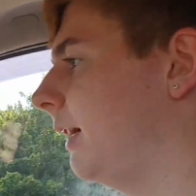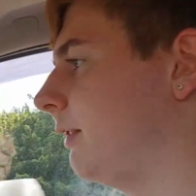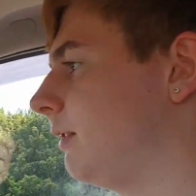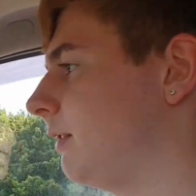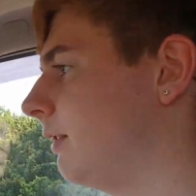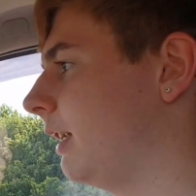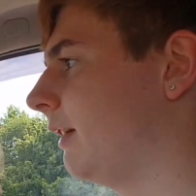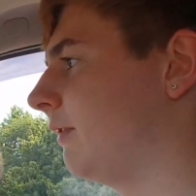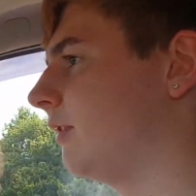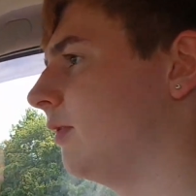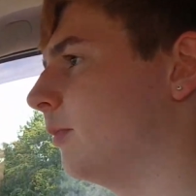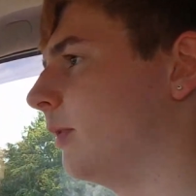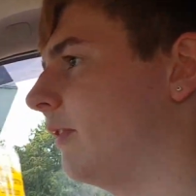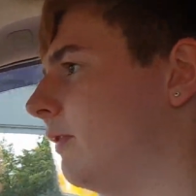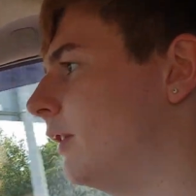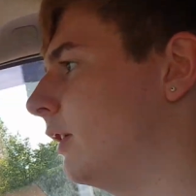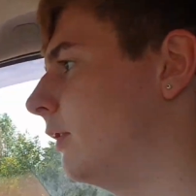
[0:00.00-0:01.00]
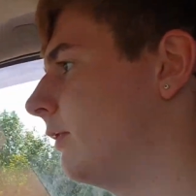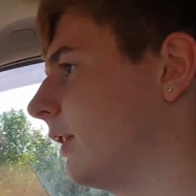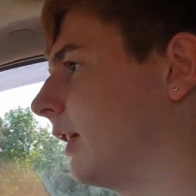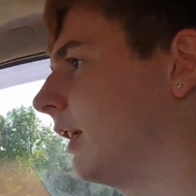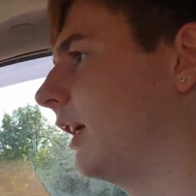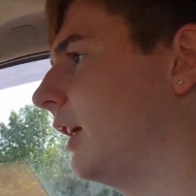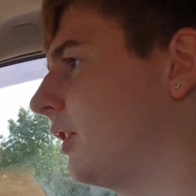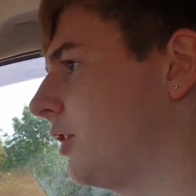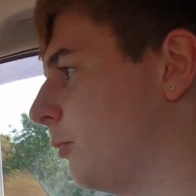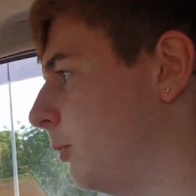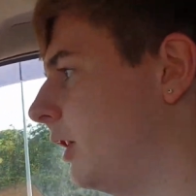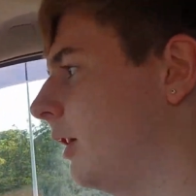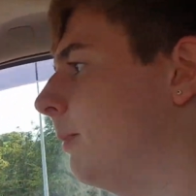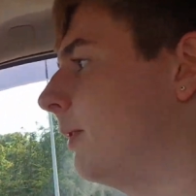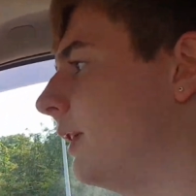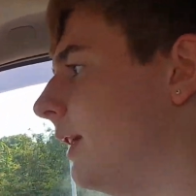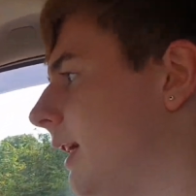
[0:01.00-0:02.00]
lifted my foot off the clutch when
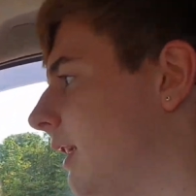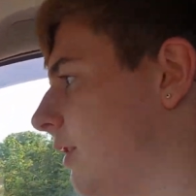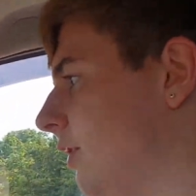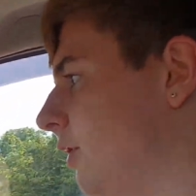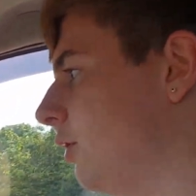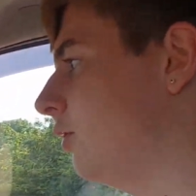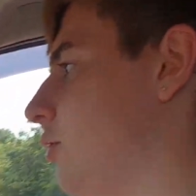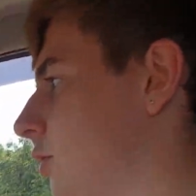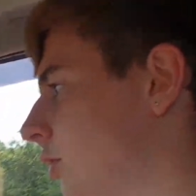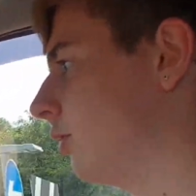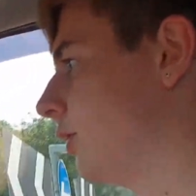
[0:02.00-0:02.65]
I put it into neutral